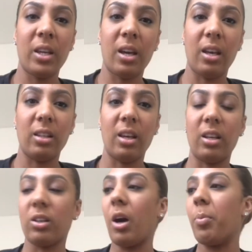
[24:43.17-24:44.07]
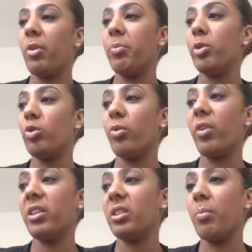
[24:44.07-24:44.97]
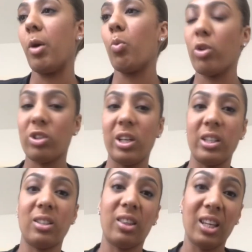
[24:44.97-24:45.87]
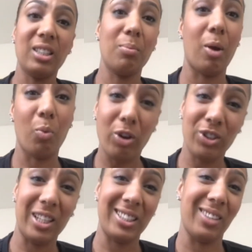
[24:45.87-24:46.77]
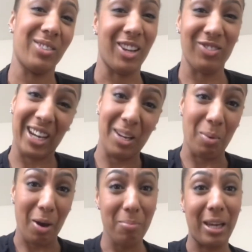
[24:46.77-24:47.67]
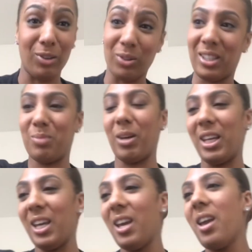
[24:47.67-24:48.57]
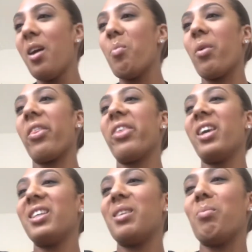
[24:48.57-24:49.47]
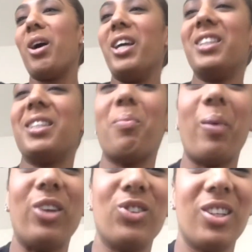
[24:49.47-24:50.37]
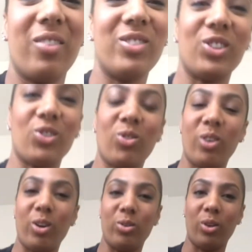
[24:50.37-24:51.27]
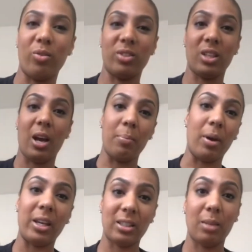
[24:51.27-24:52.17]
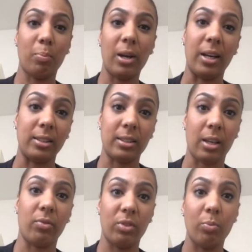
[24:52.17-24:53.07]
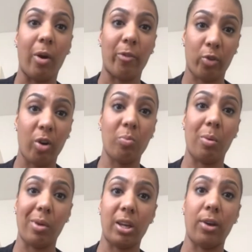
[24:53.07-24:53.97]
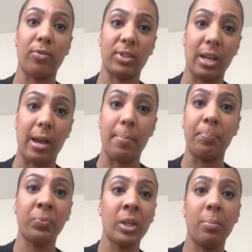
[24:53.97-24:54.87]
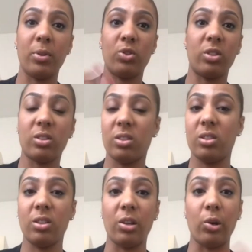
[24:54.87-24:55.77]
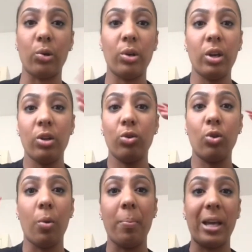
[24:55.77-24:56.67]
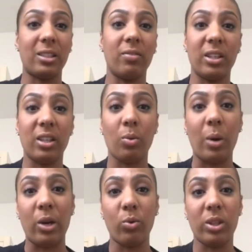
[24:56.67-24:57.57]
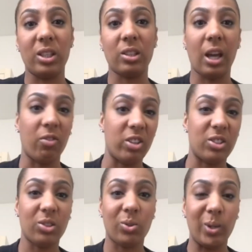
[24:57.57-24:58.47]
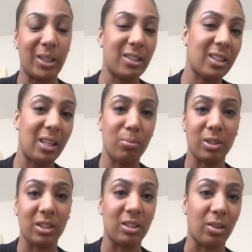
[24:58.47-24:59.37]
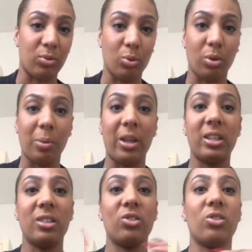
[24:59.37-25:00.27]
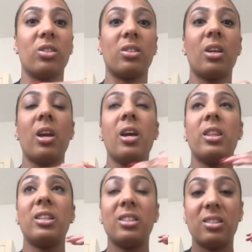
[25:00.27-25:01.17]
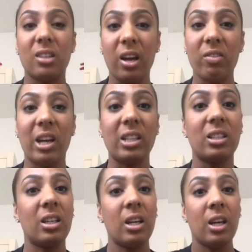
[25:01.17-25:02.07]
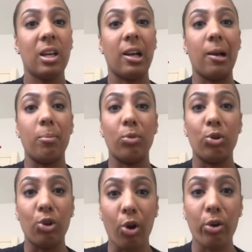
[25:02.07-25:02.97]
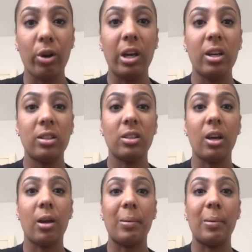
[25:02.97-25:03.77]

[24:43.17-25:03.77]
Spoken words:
and a couple of mutual funds in my watch list. Things in my watch list have done really well, made all this money, but things in my zip pension have just grown over time. But it's in plus. I've grown my money over time, but just, you know, not massively the way all these get rich quick schemes and stuff talk about. This is direct long term